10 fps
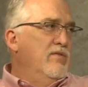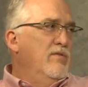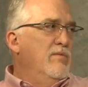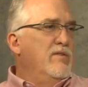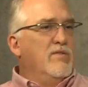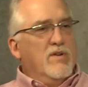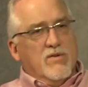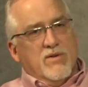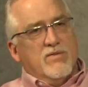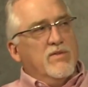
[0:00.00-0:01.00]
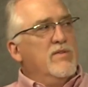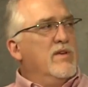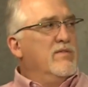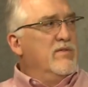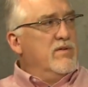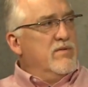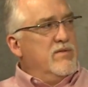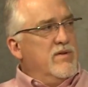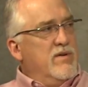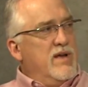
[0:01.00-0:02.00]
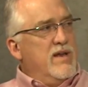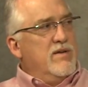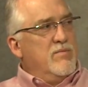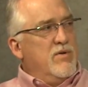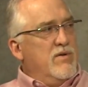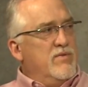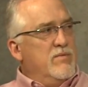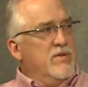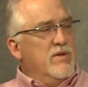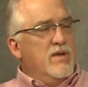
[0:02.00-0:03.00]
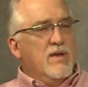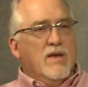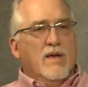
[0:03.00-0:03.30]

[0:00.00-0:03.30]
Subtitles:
too much and increase the things that are adding to profitability.